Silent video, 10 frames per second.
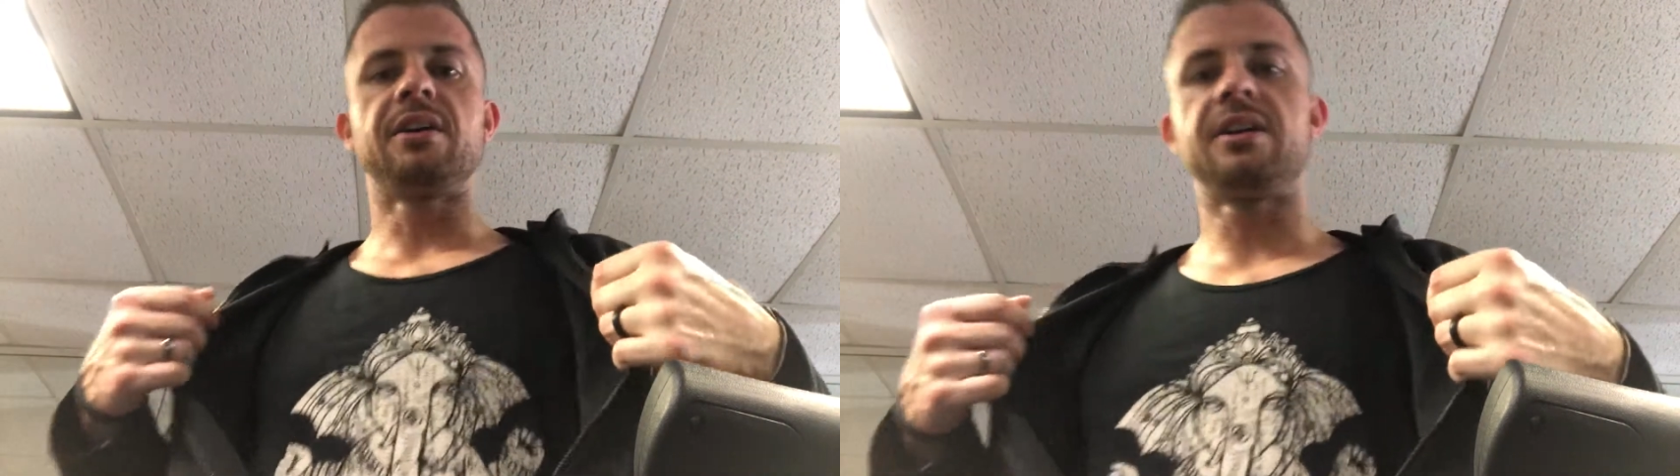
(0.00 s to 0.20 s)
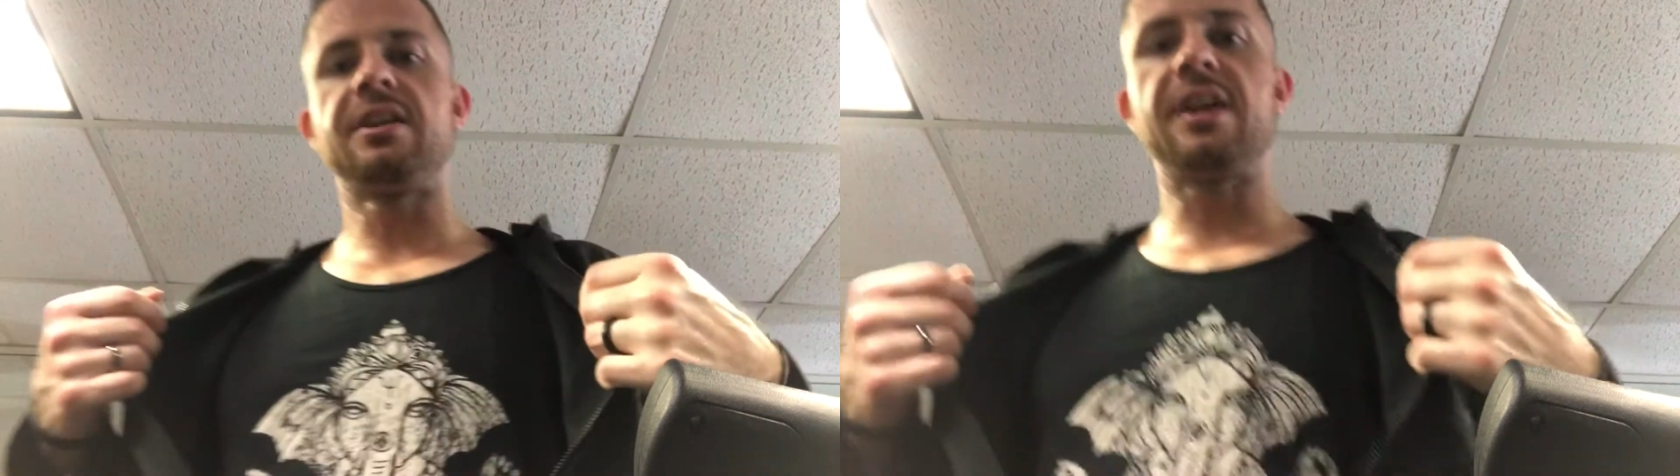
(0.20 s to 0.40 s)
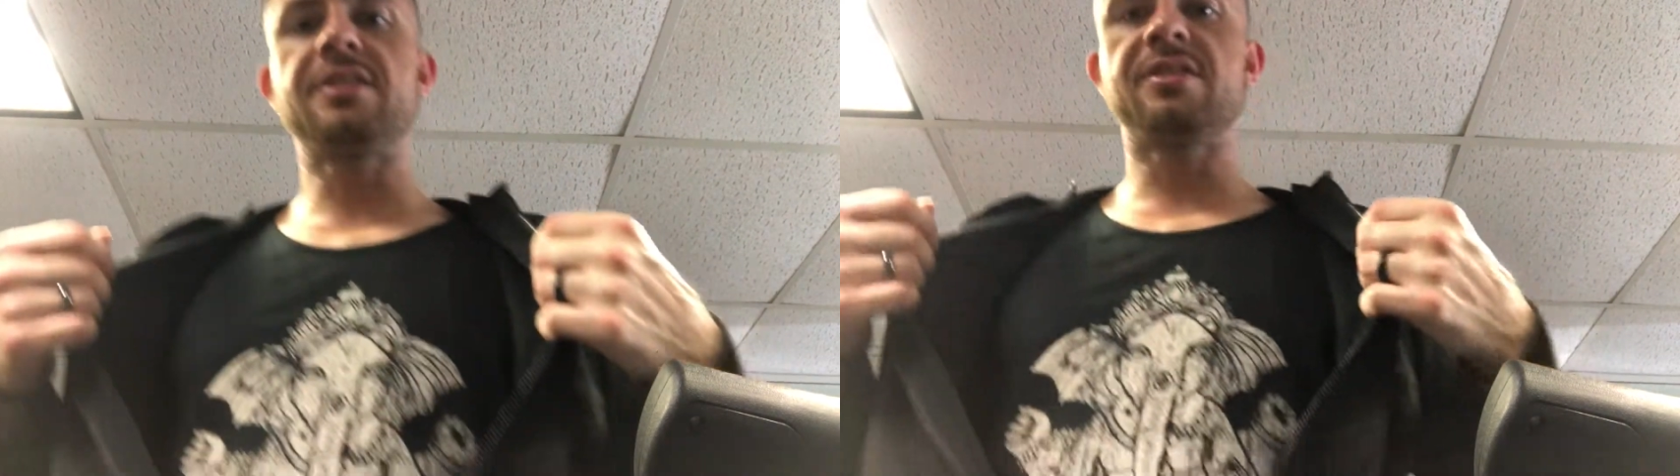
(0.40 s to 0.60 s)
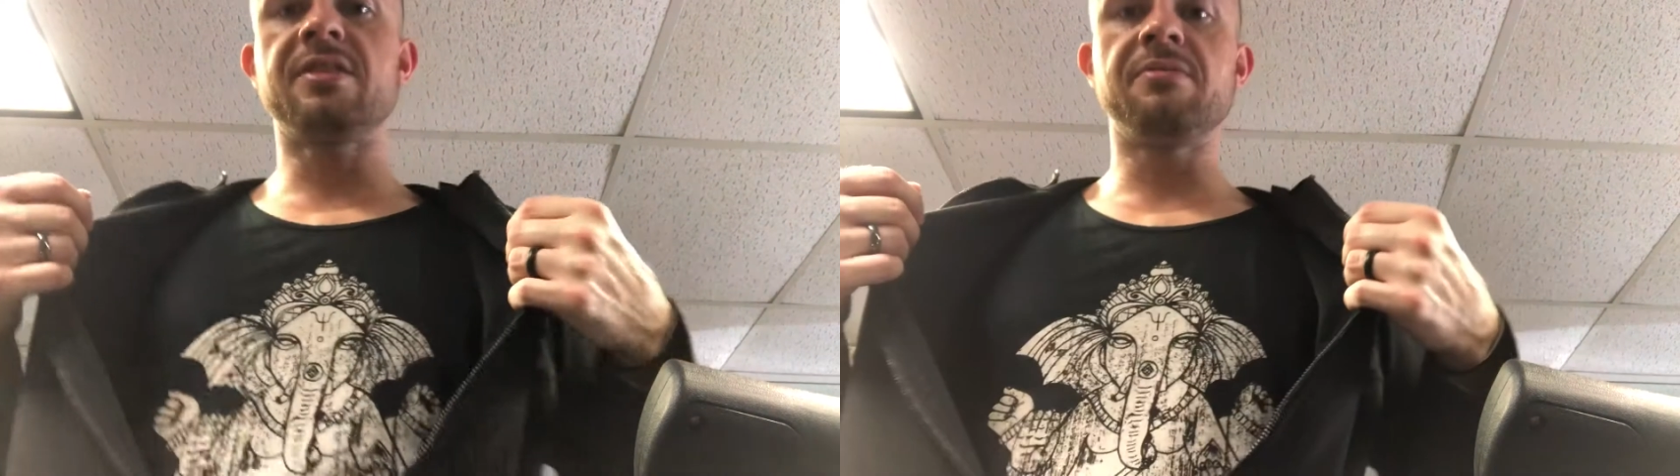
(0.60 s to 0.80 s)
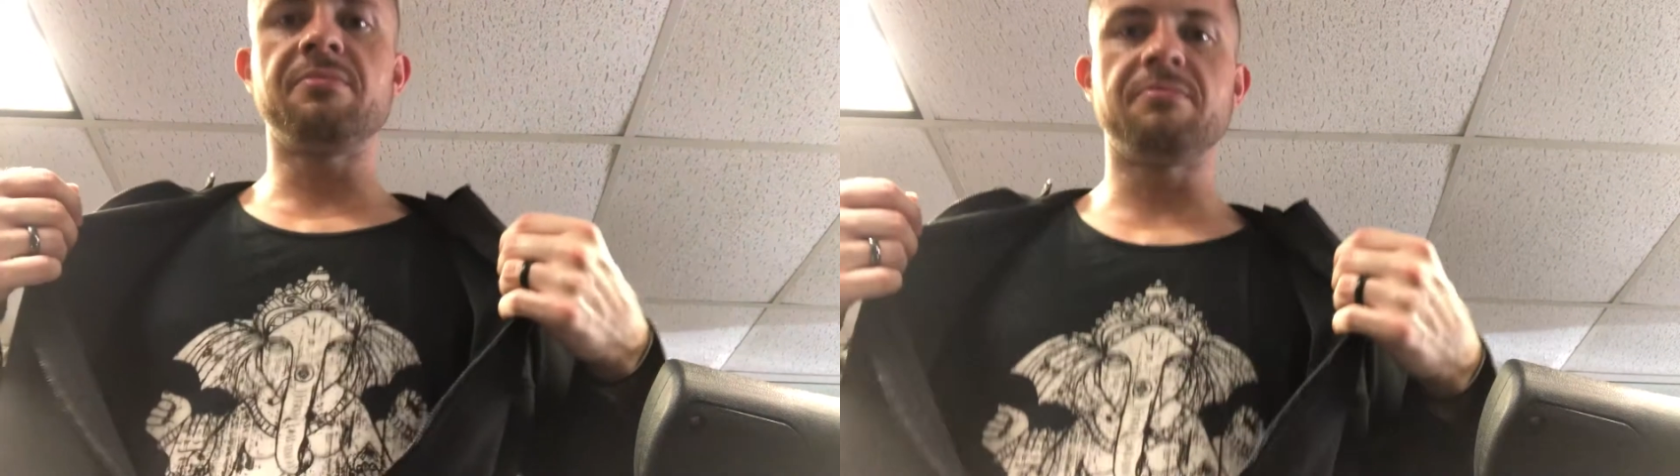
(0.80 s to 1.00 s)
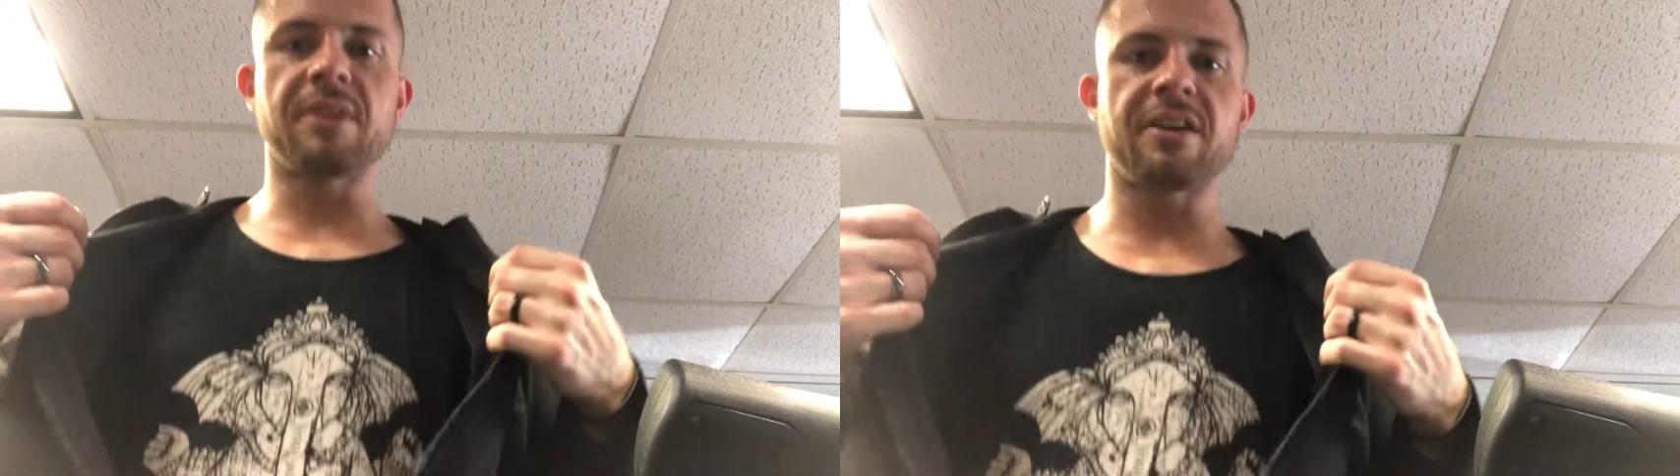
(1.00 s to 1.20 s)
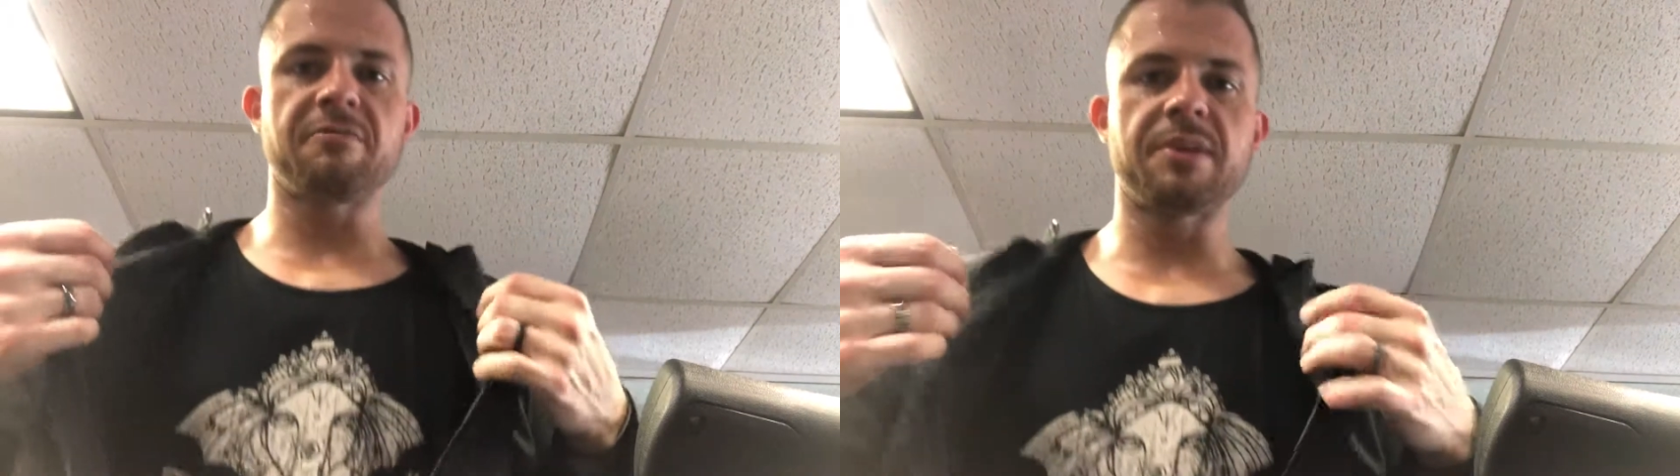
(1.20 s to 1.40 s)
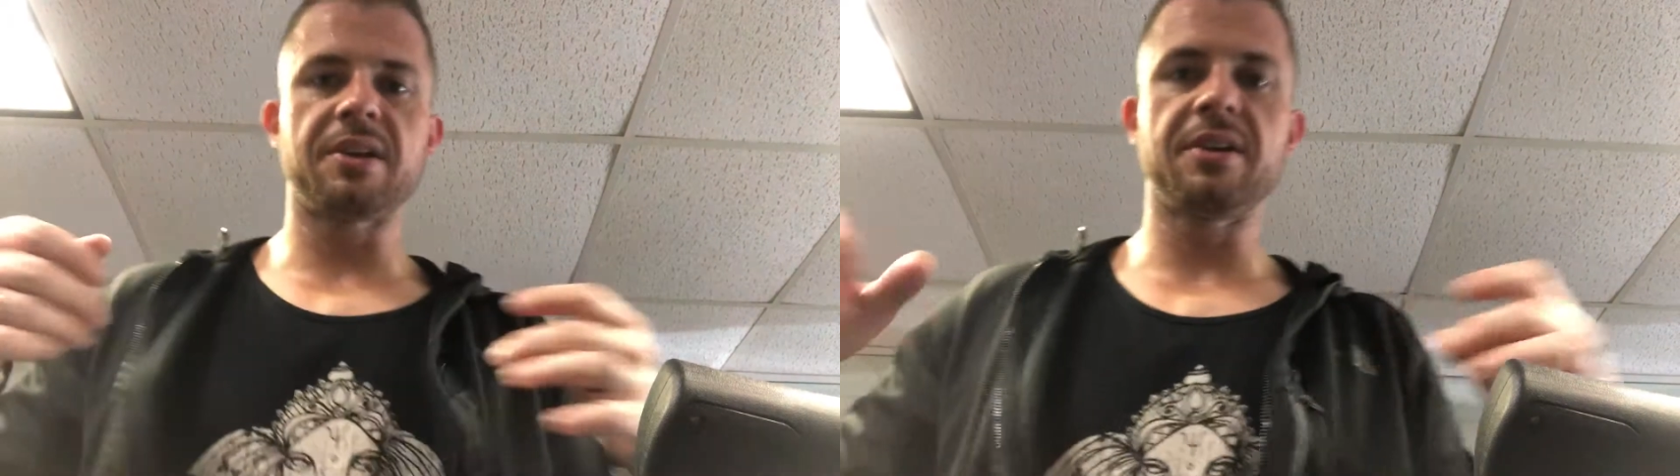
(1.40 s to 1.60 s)
Ganesh may
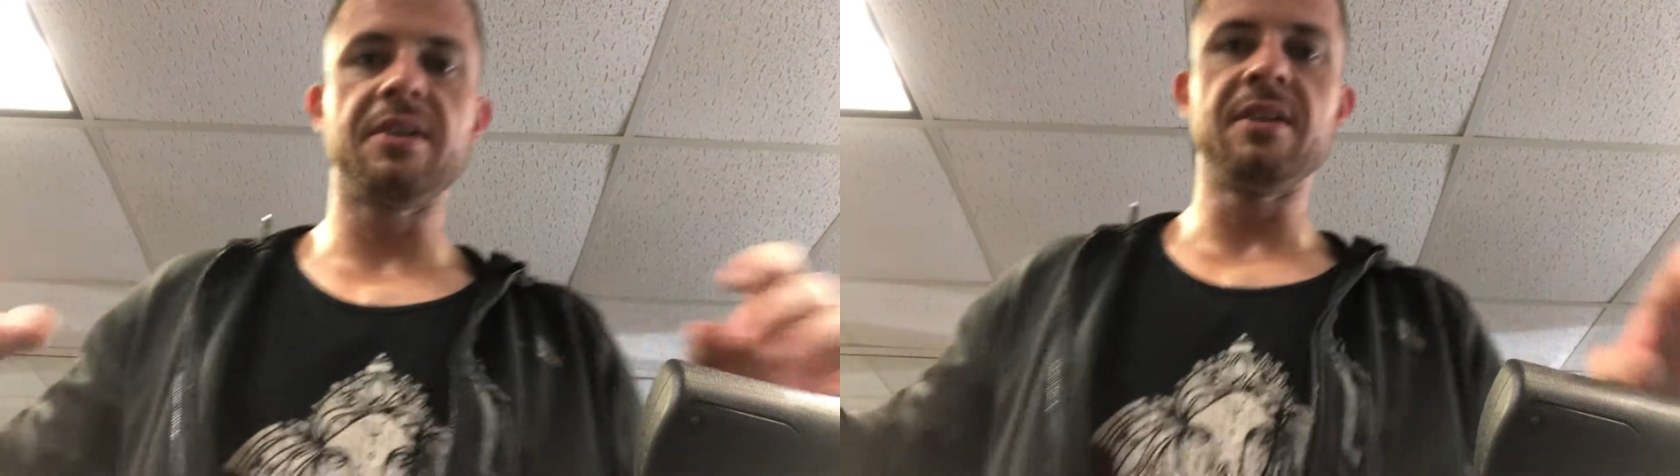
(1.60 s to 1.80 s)
have been